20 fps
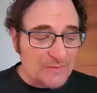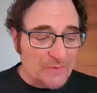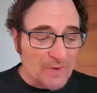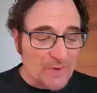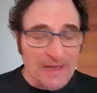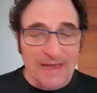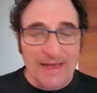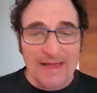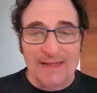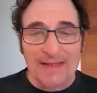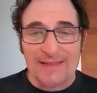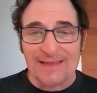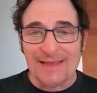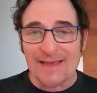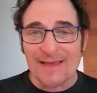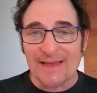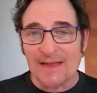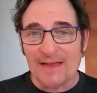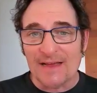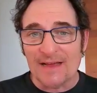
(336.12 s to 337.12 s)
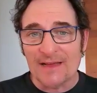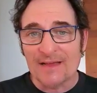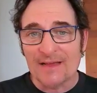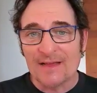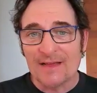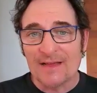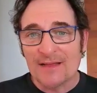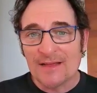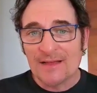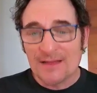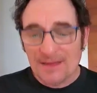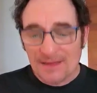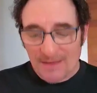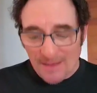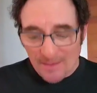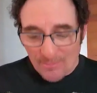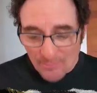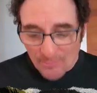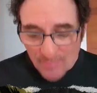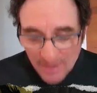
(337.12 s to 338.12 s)
why I had to get a
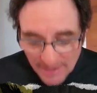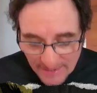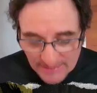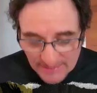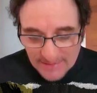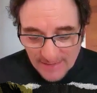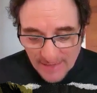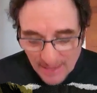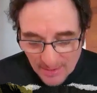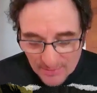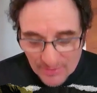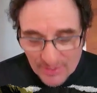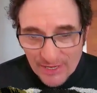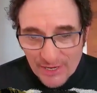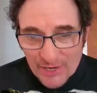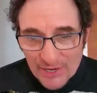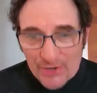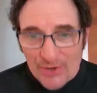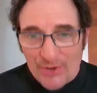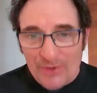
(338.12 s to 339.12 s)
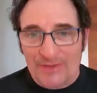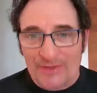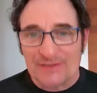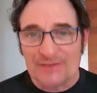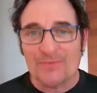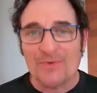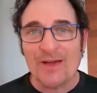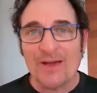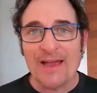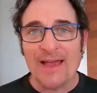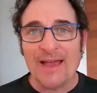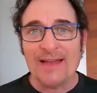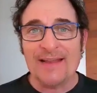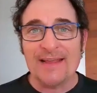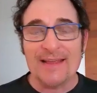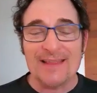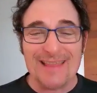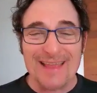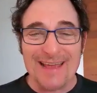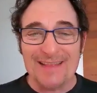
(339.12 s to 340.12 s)
mic down here, and this is why I had to
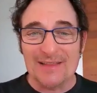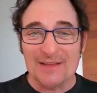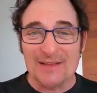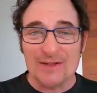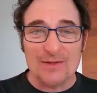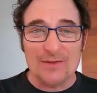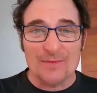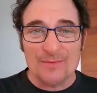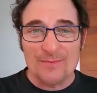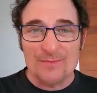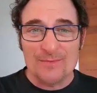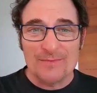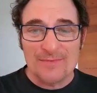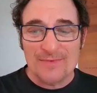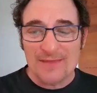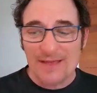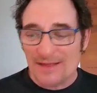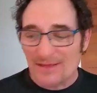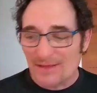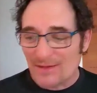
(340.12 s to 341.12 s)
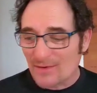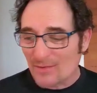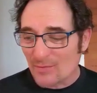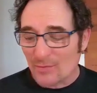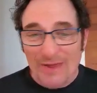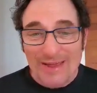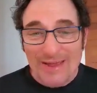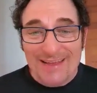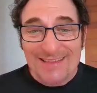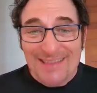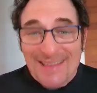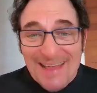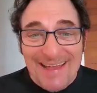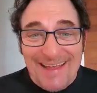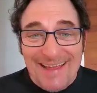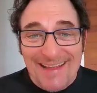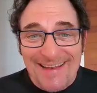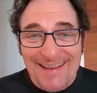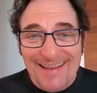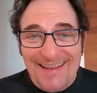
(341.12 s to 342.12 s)
get that little ring
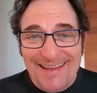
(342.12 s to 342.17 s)
light.